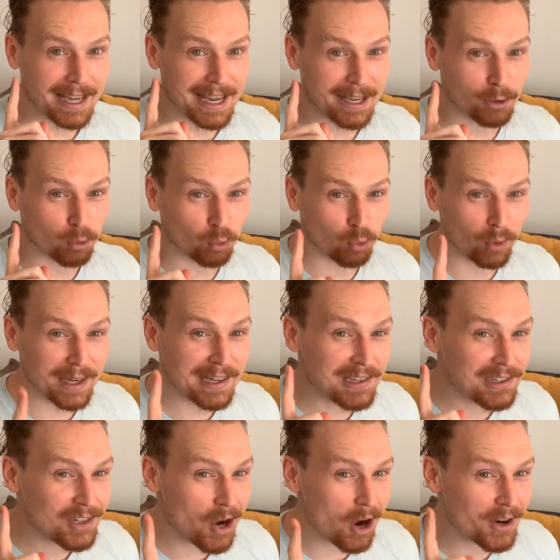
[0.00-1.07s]
It
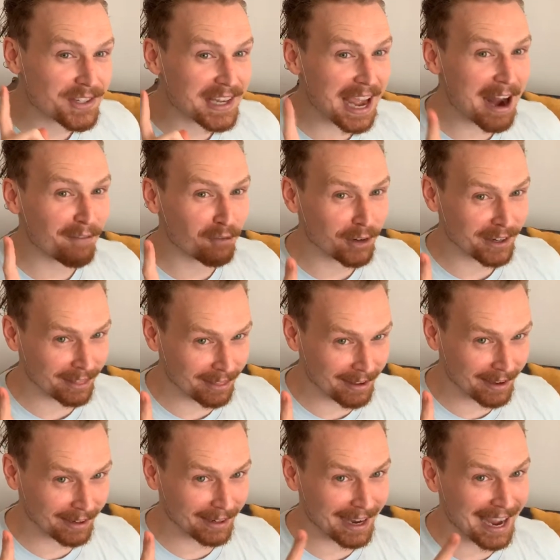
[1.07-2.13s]
restarts
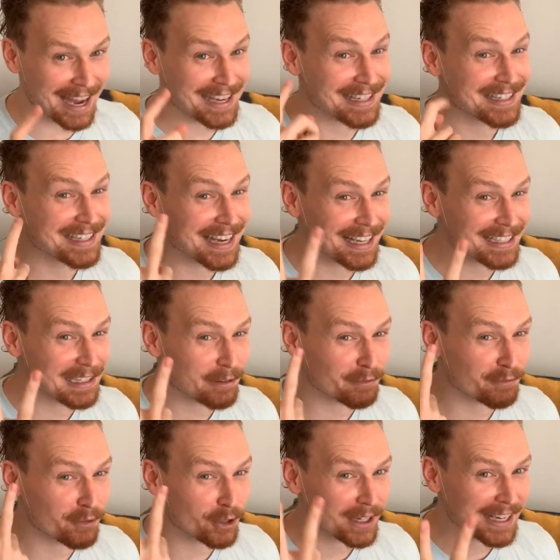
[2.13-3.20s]
everything and doesn't
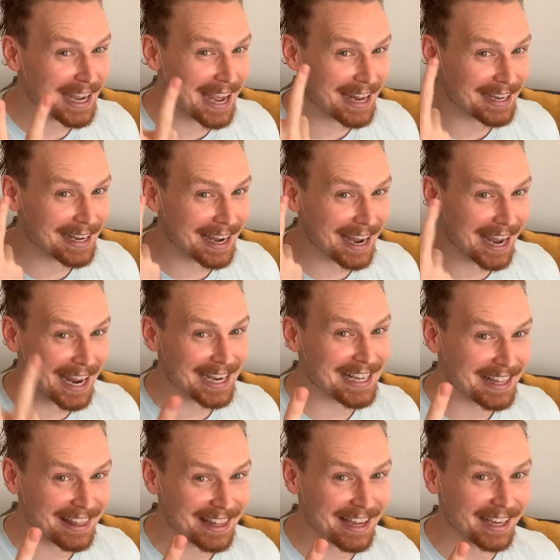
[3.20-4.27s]
forget
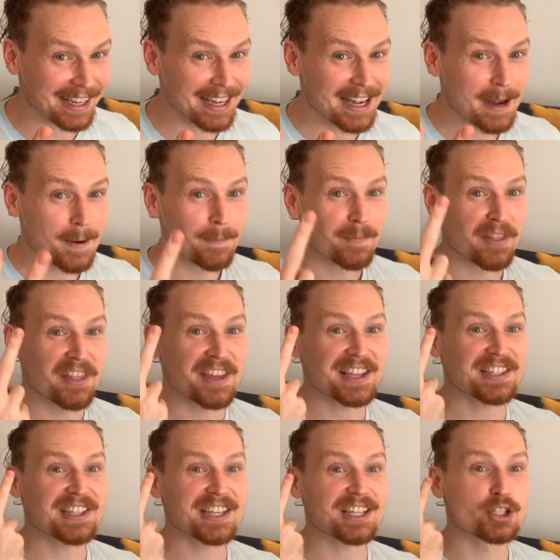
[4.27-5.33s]
anything."
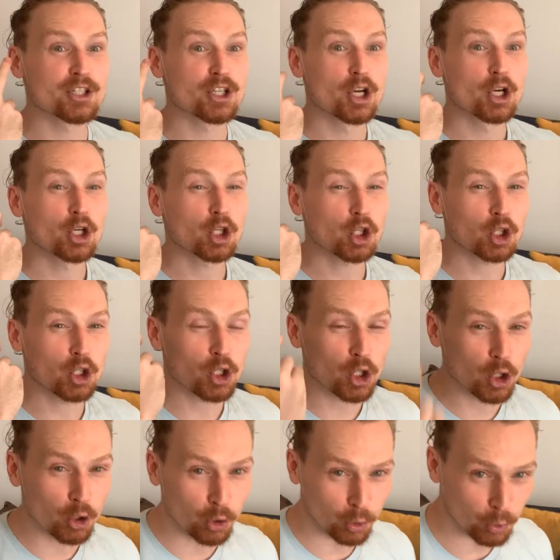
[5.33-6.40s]
This is
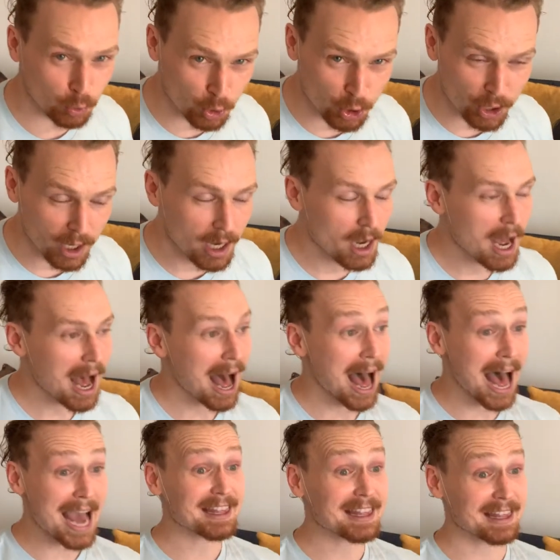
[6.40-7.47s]
huge.
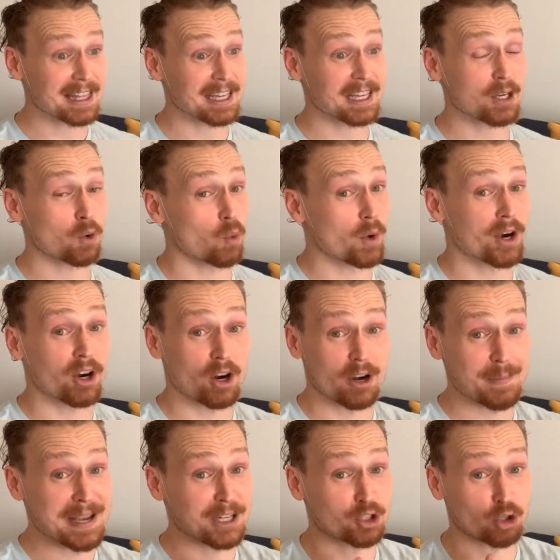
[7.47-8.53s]
I think we're going
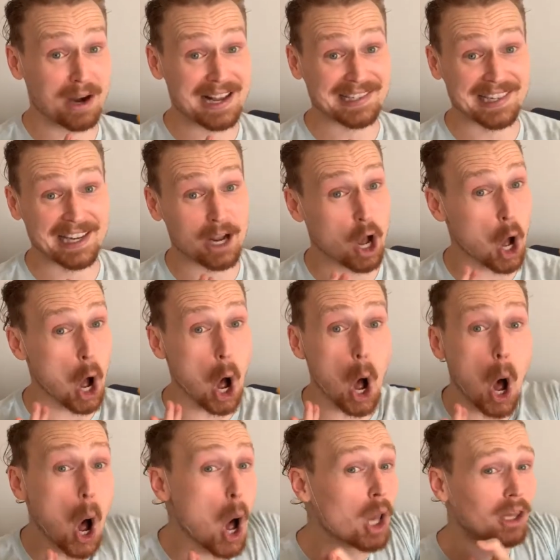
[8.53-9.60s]
to be addressing
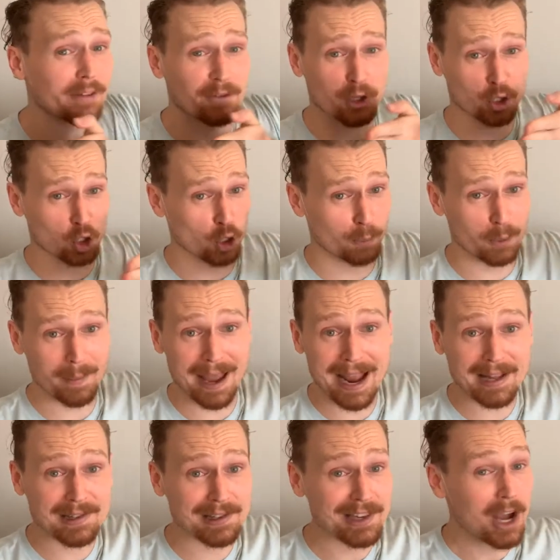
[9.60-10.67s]
all of the
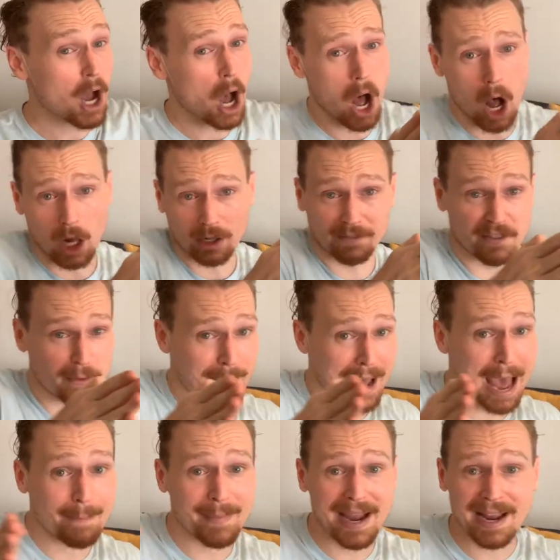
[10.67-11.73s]
Supermans, all of the
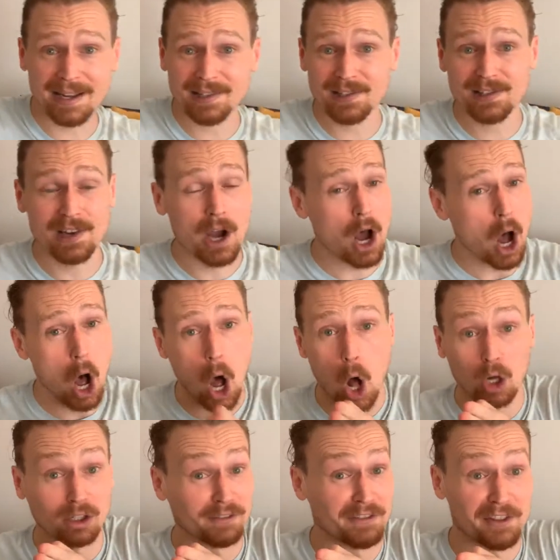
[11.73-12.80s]
Batmans,
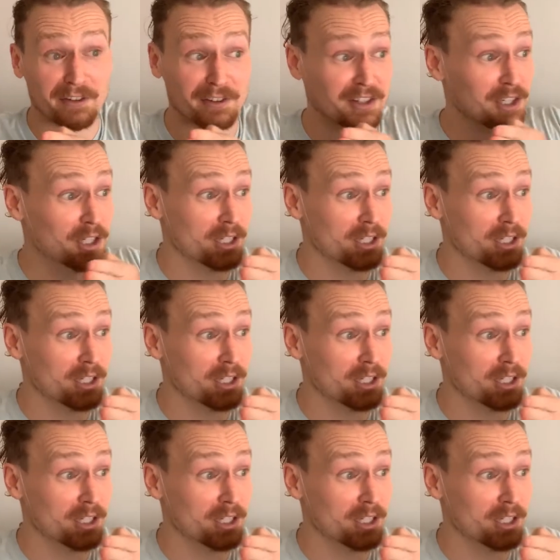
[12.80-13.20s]
all of the